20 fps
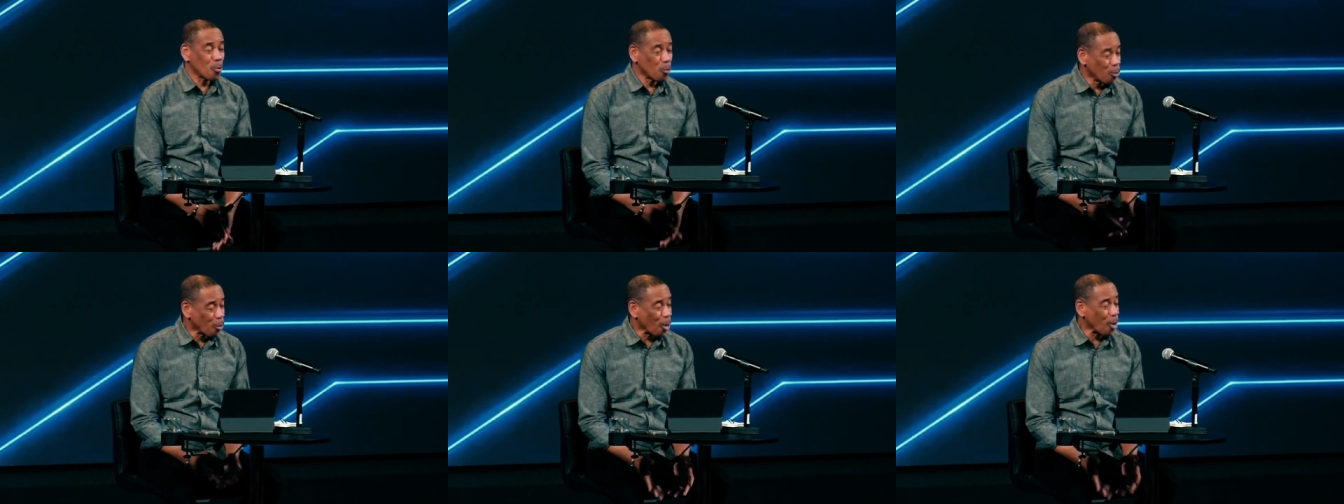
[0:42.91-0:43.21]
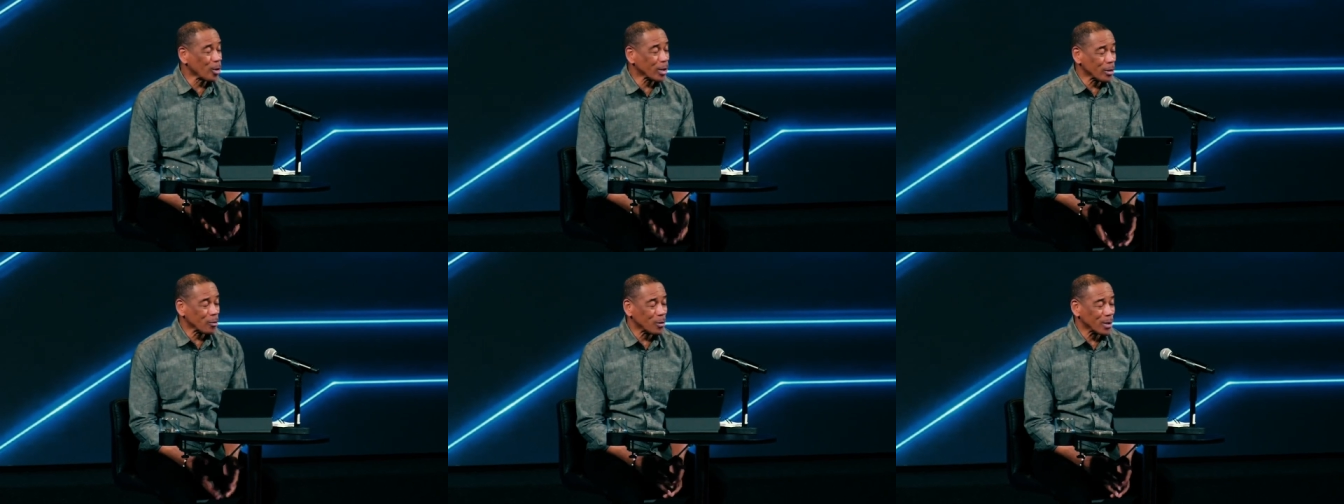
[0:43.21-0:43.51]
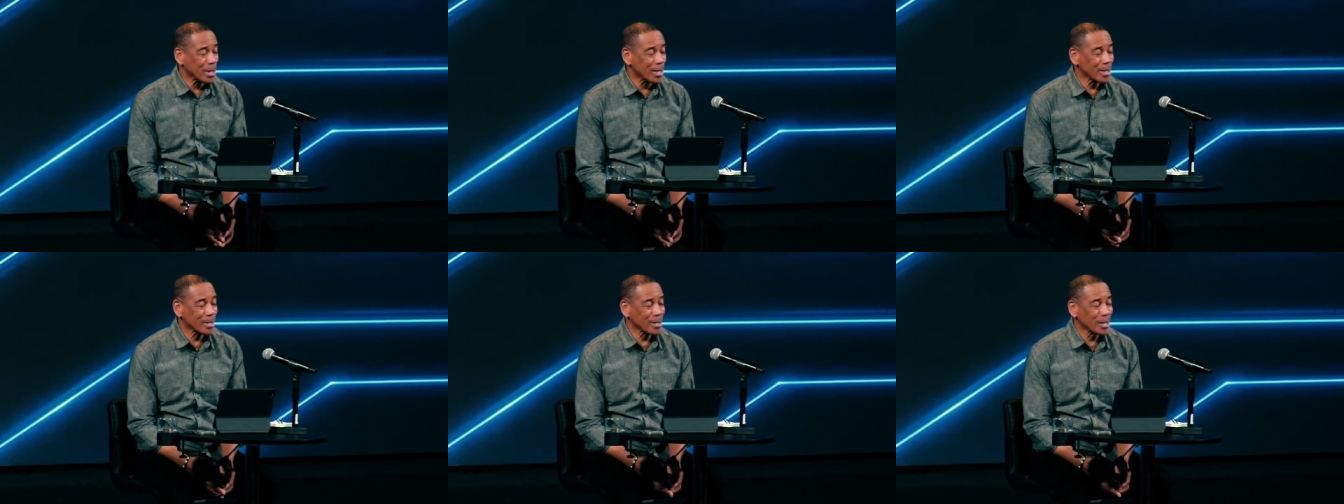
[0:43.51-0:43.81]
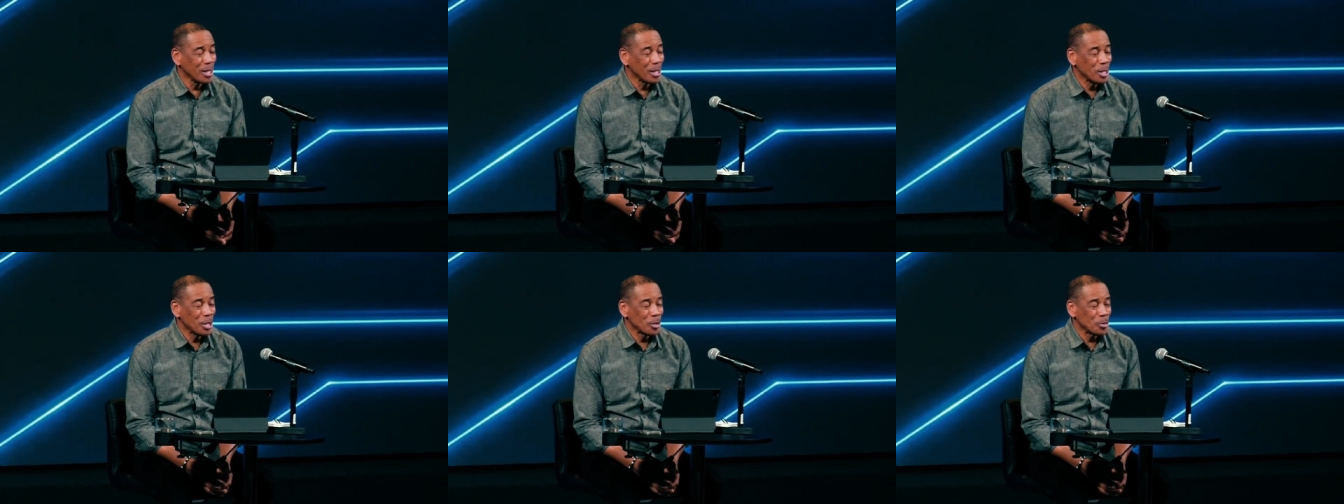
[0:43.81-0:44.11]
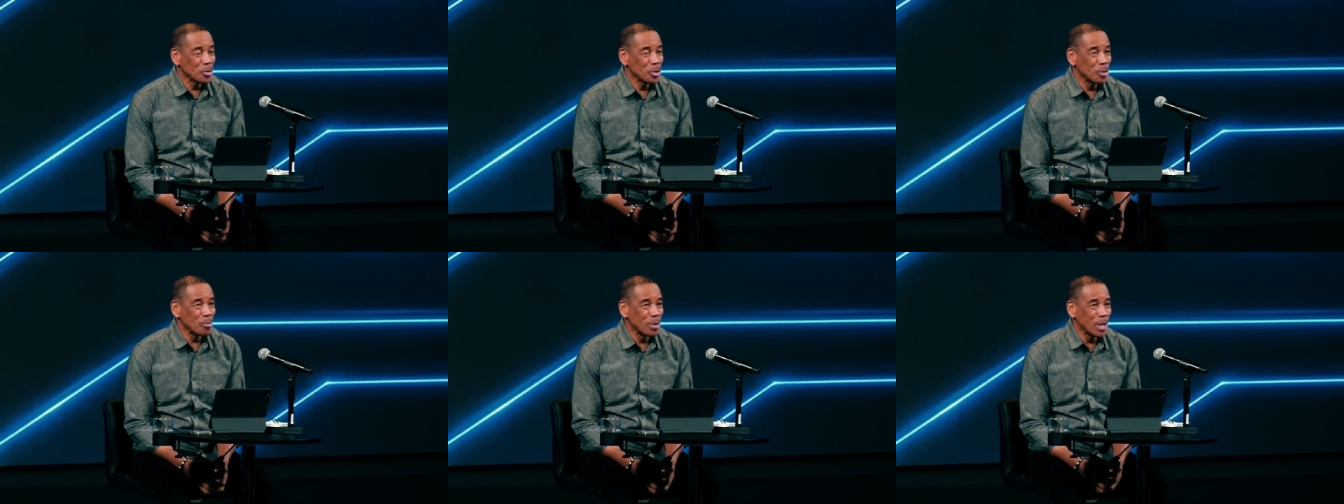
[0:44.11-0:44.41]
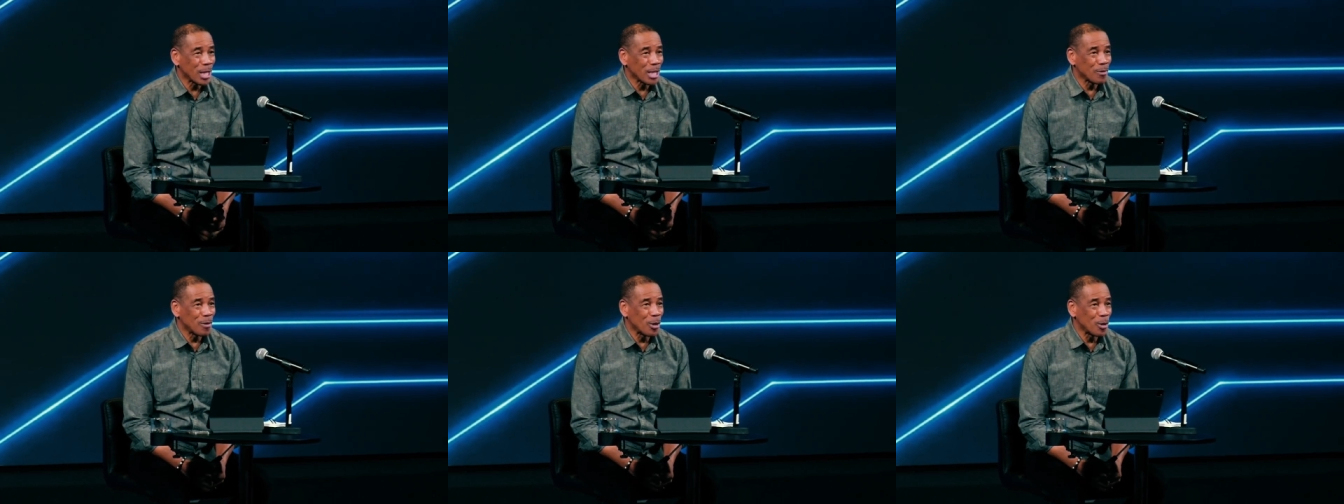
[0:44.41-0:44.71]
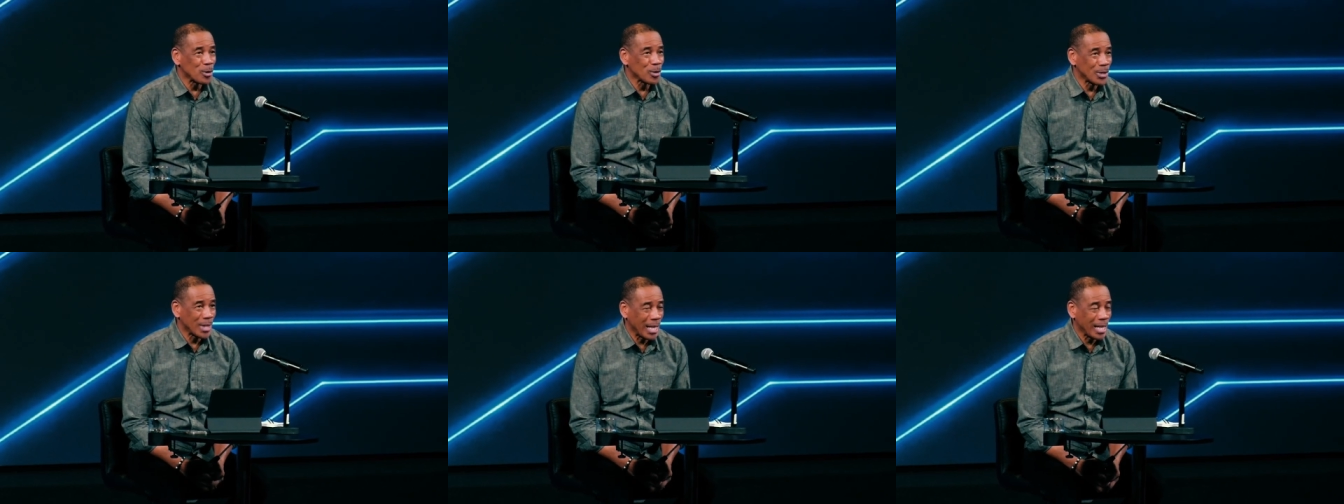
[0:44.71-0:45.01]
rolling with us through the book of
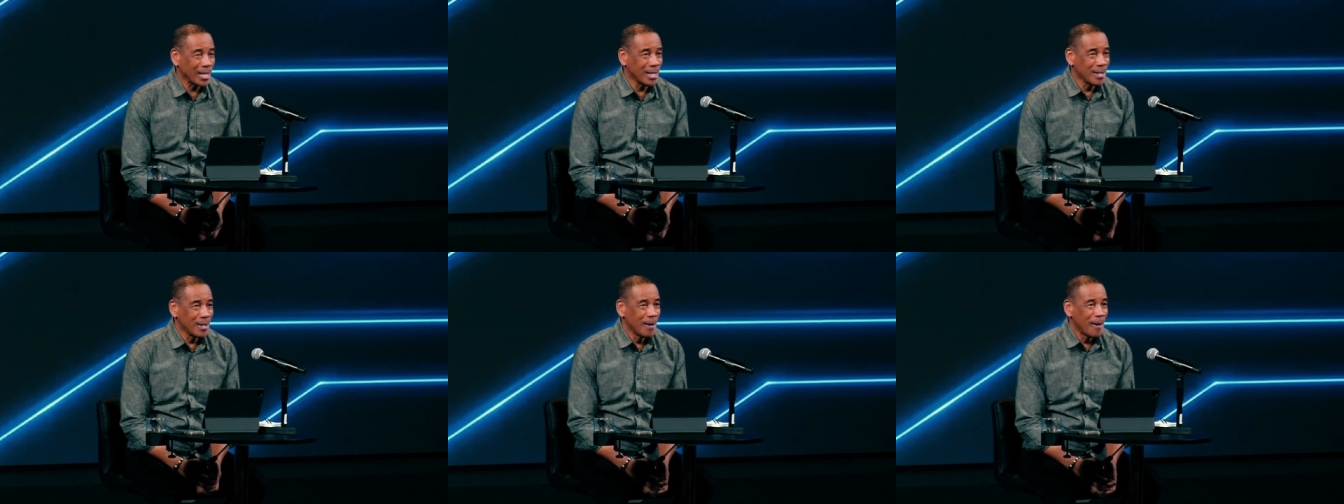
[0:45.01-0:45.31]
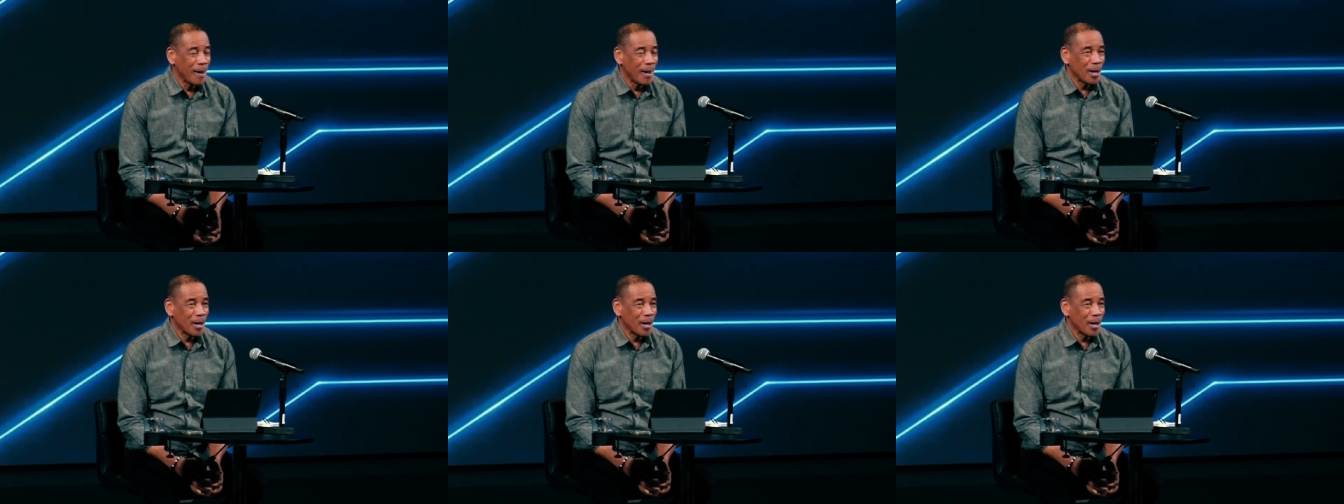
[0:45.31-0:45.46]
Hosea.